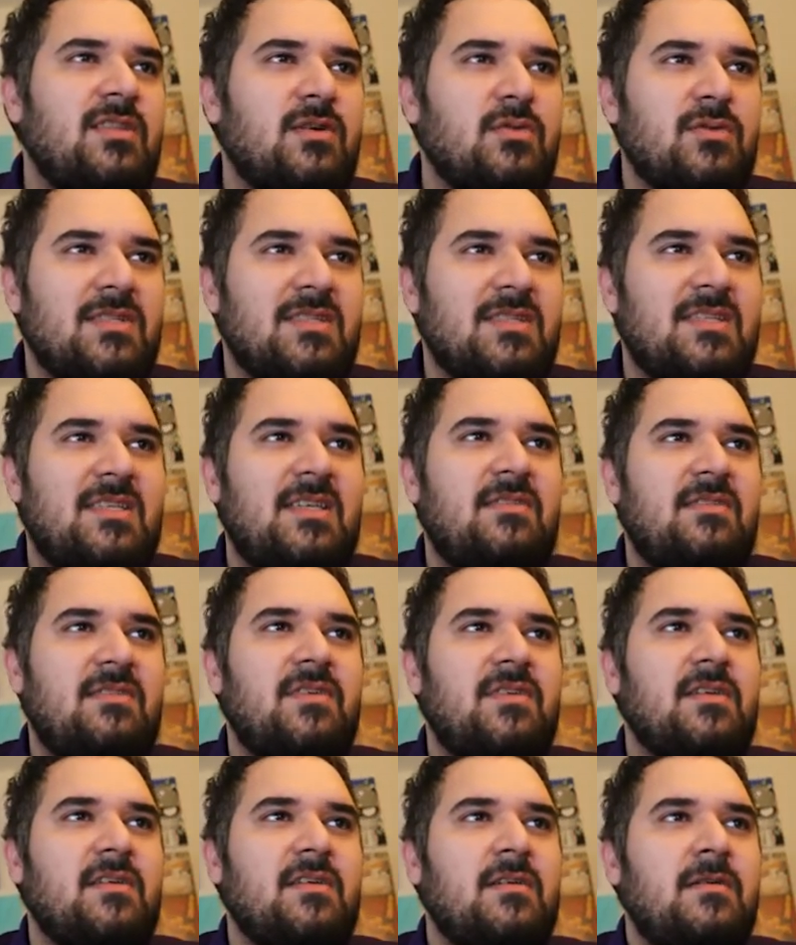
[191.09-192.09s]
there was
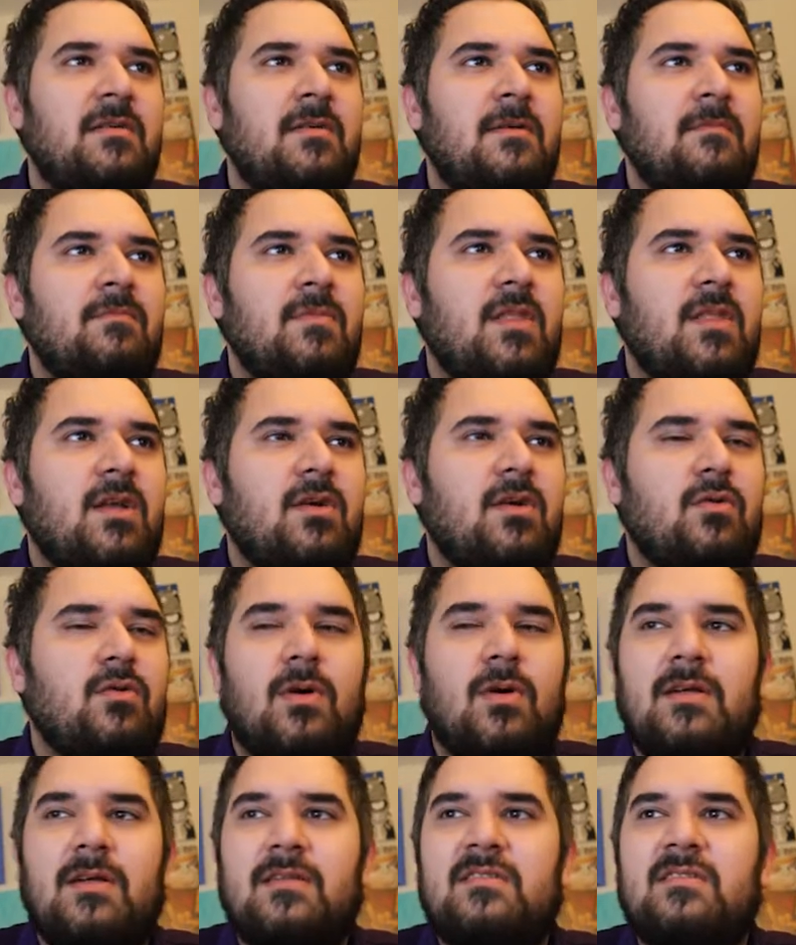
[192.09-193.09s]
sieving, there
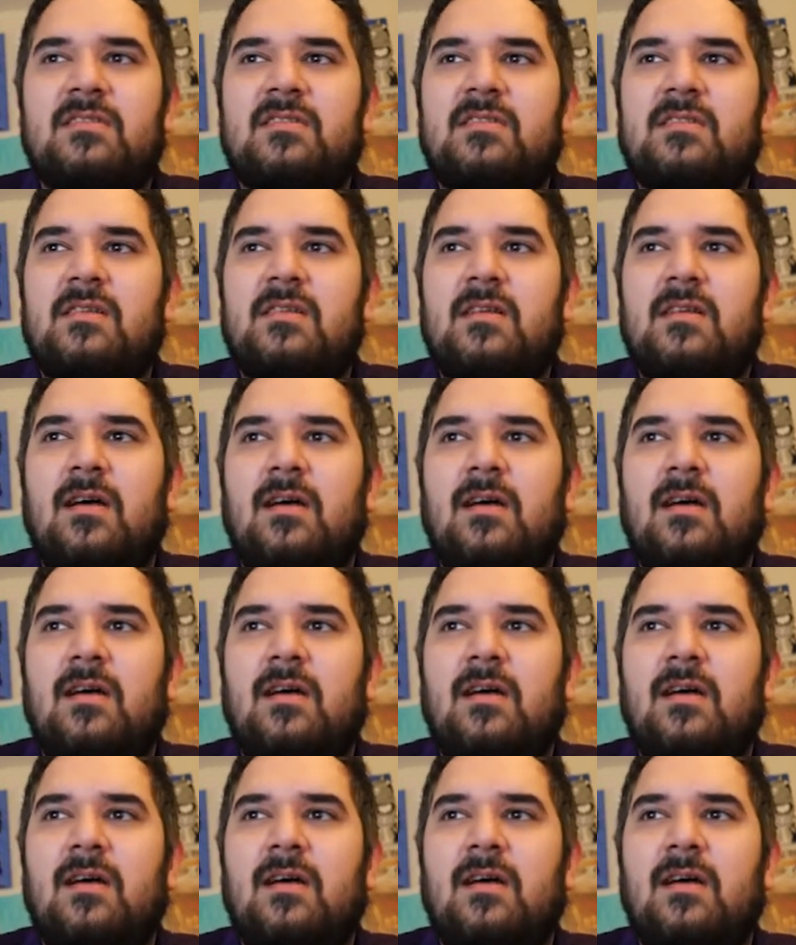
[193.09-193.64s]
was there's